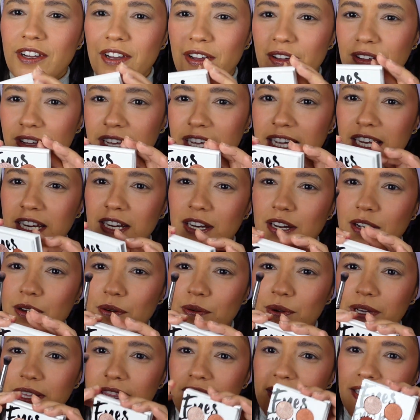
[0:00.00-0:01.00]
go in
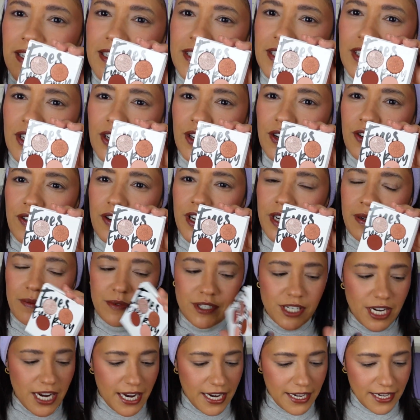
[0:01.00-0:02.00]
with this cream
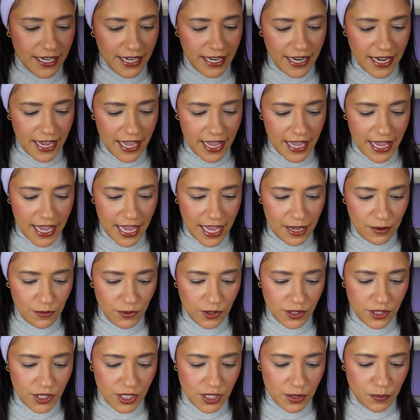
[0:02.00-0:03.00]
shade here and
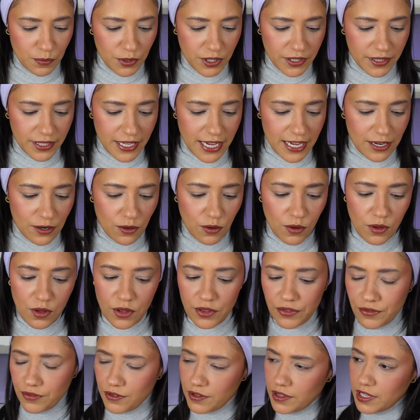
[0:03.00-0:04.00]
we'll just put that
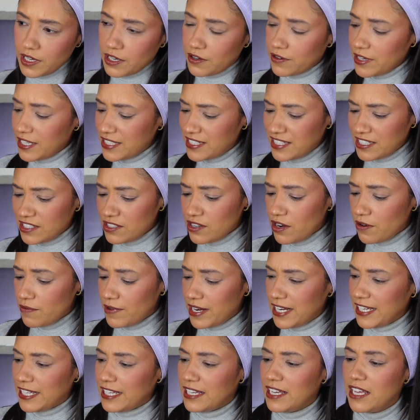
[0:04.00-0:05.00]
all through the crease. It's not
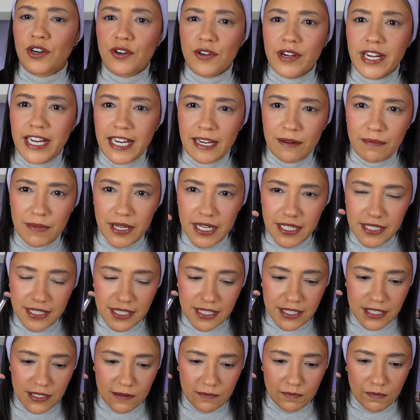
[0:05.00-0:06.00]
really cream,
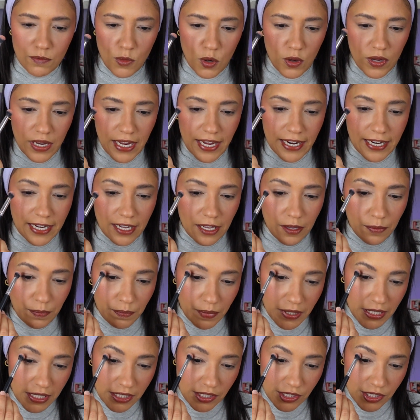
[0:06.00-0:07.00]
it's more like a
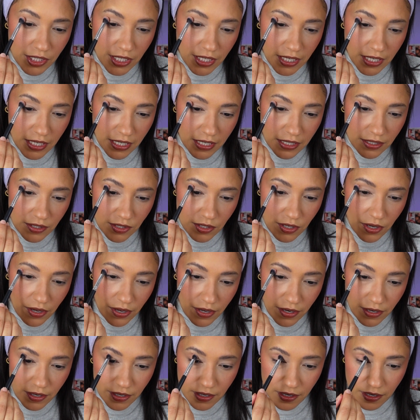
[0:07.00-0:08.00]
peachy
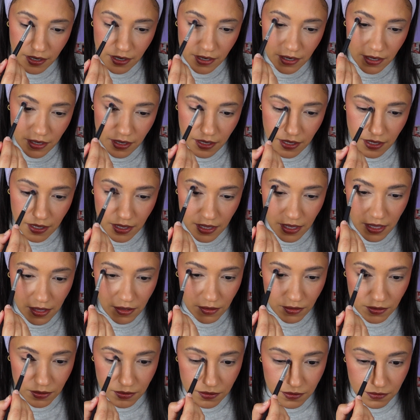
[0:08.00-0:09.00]
tone.
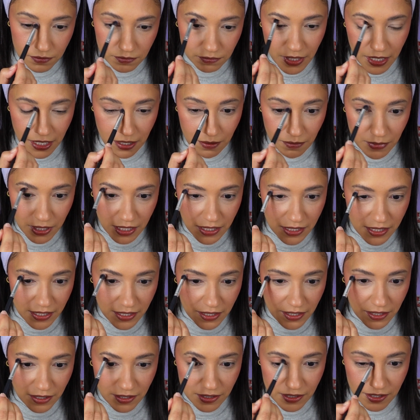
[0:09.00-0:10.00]
Oh,
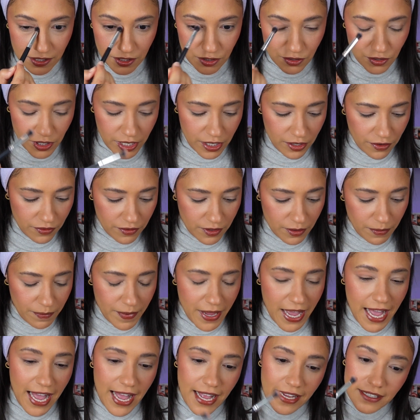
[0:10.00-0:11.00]
pigmented straight off the
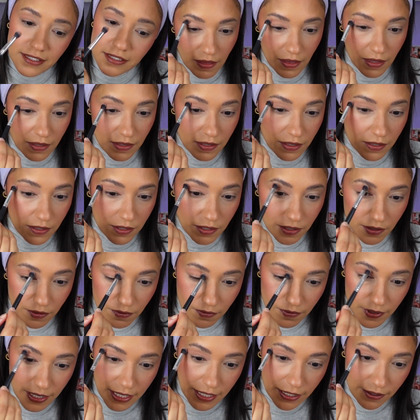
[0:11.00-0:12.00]
bat. That's actually a
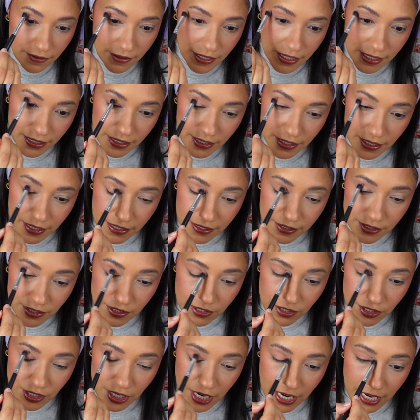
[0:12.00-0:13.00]
really, really
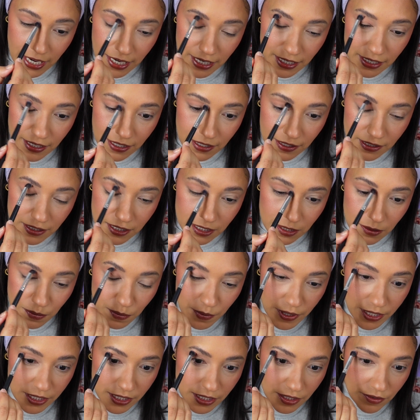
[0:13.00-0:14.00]
nice shade,
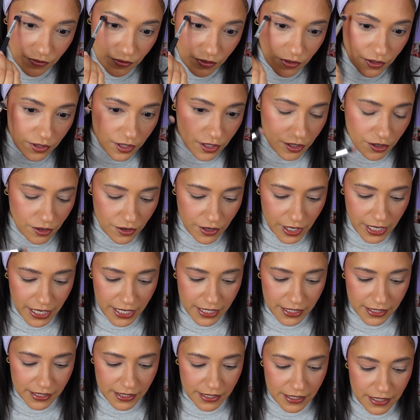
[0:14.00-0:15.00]
especially for the
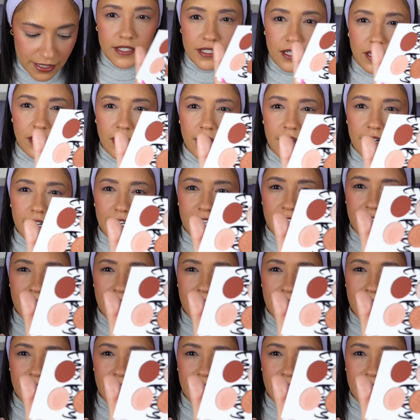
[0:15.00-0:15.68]
crease. There's a lot of